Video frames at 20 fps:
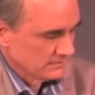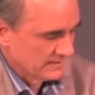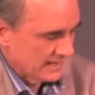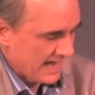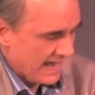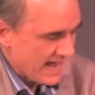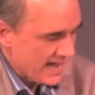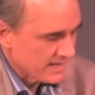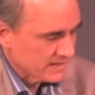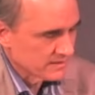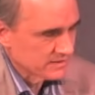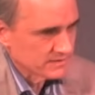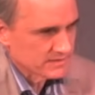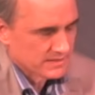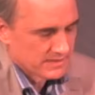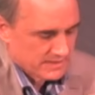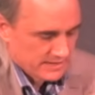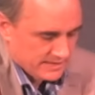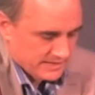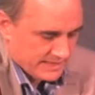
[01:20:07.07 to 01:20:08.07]

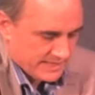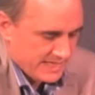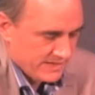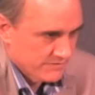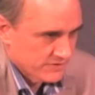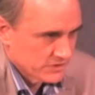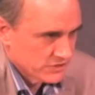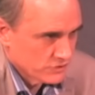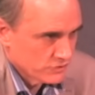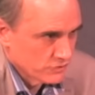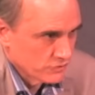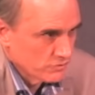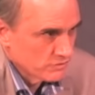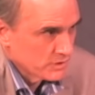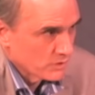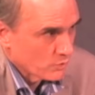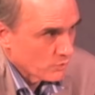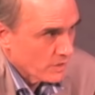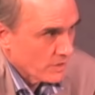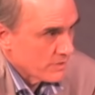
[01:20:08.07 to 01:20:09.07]
And if it's true
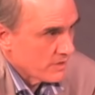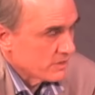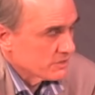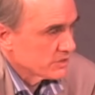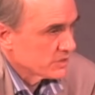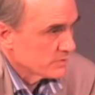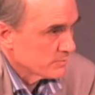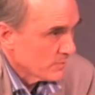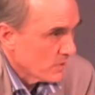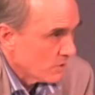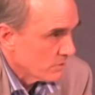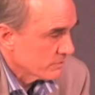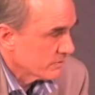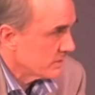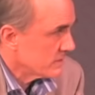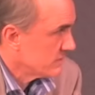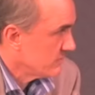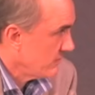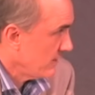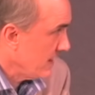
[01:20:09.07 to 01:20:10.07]
that where there's smoke,
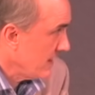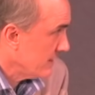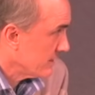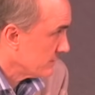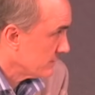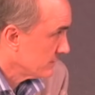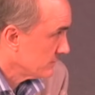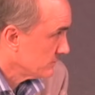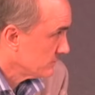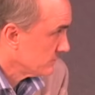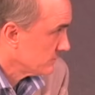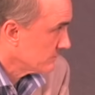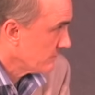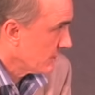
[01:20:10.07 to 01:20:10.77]
there's fire,